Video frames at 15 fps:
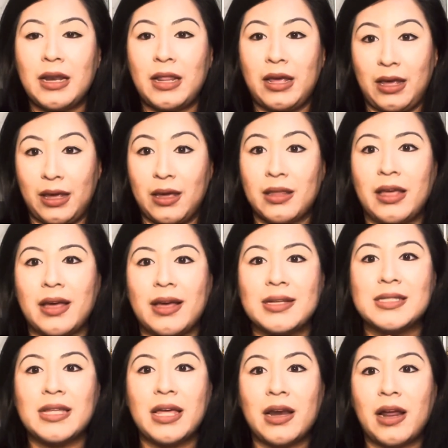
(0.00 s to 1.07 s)
like I
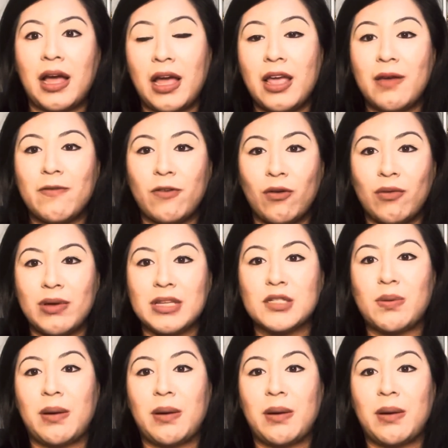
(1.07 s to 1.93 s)
said, I focused